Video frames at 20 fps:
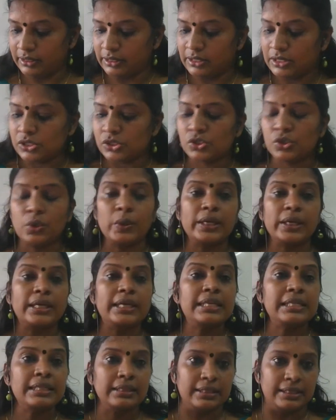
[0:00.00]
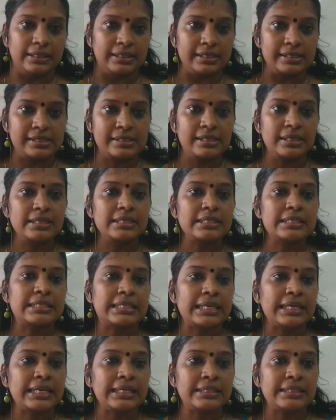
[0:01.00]
So in this,
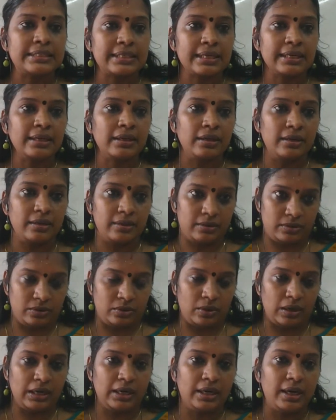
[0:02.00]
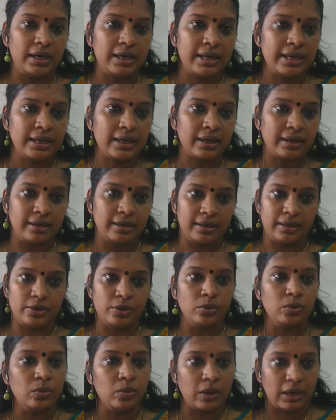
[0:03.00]
teaching or learning a
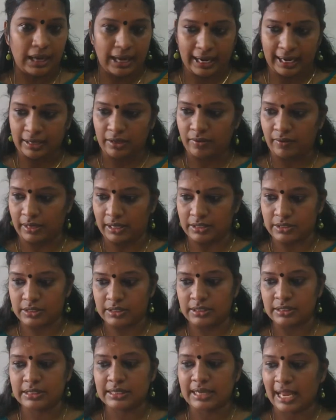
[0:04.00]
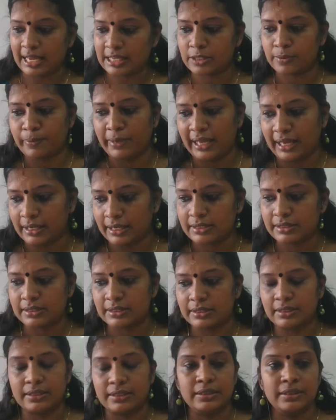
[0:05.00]
new language takes place
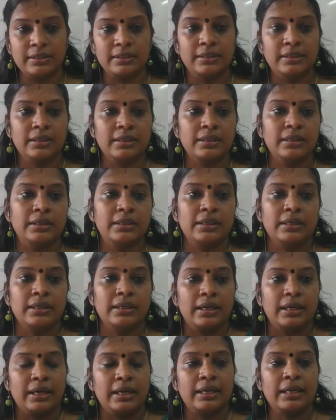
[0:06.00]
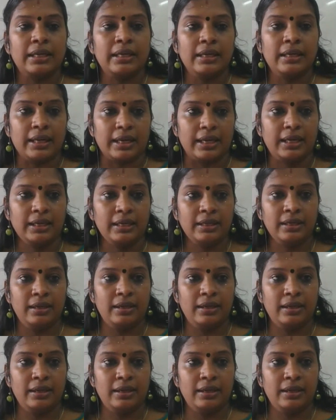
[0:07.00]
in a